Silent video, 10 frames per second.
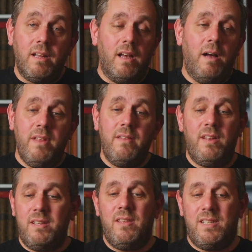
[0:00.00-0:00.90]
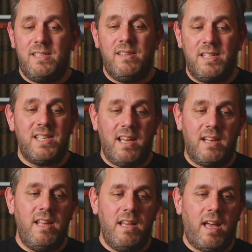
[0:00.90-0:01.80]
And the
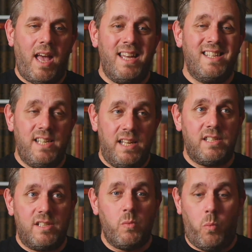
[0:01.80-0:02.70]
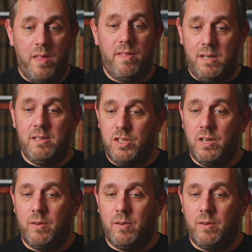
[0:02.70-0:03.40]
technique exists within judo.